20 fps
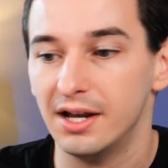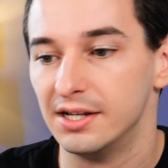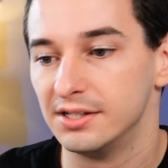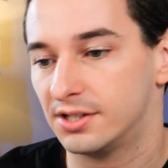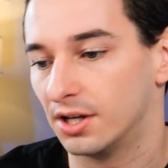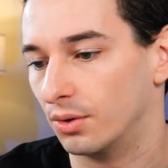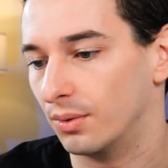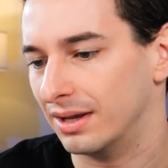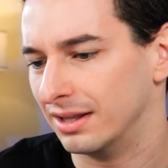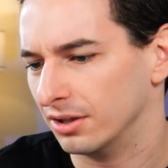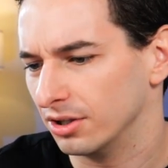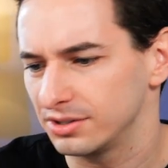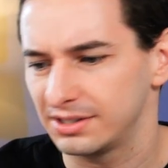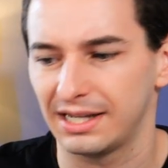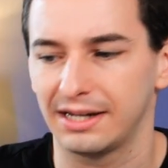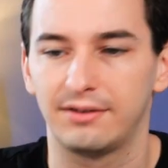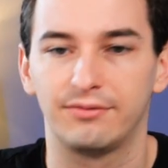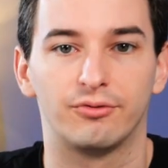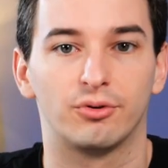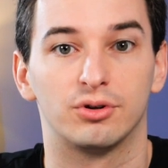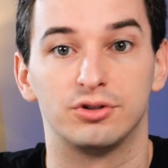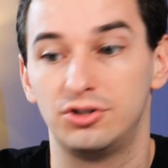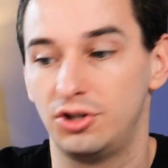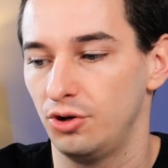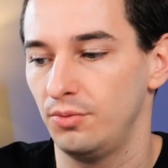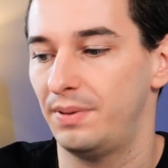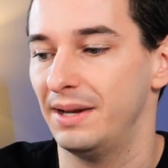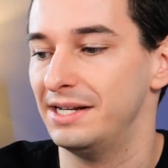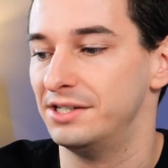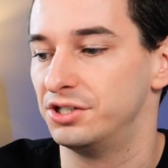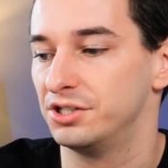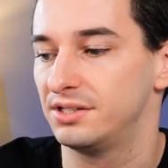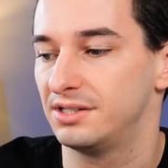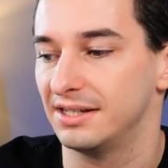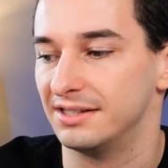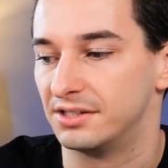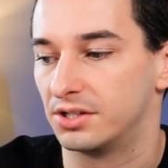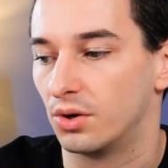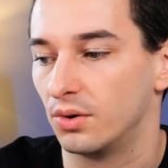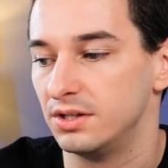So it looks like for two pages,
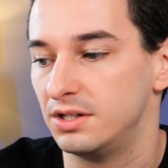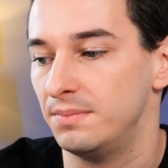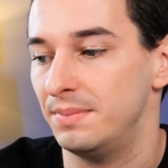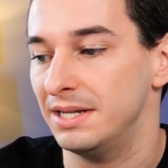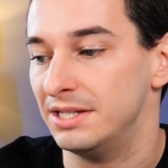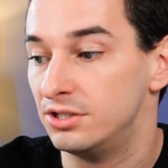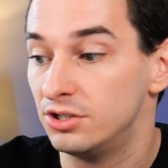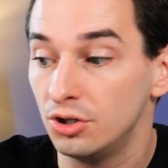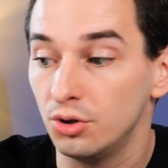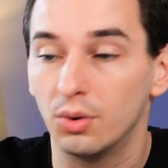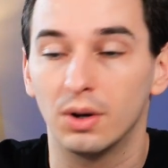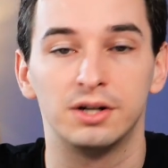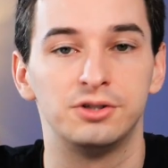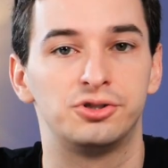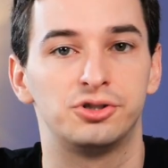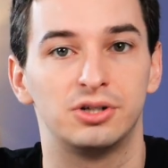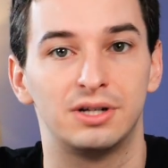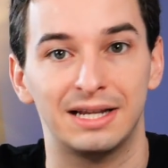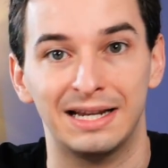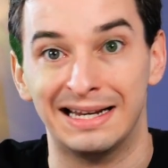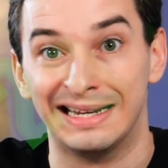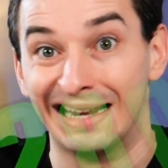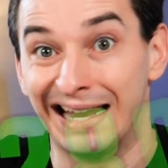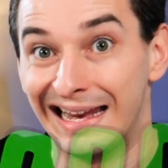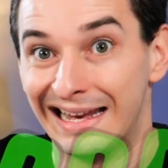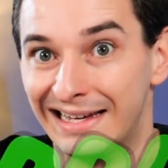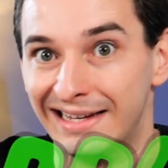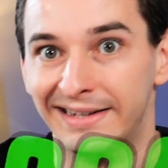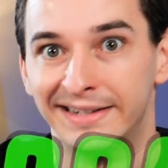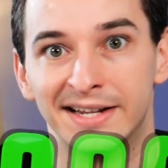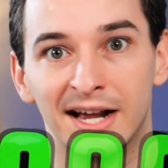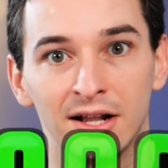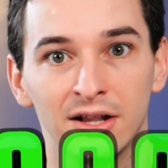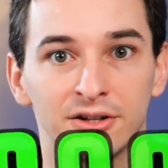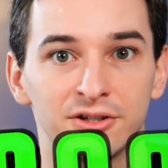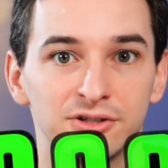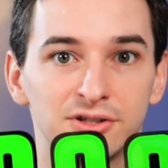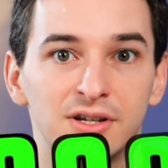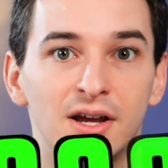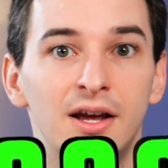it's going to be
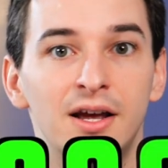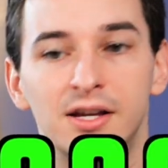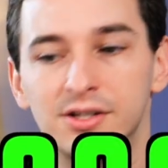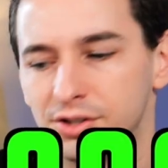$280.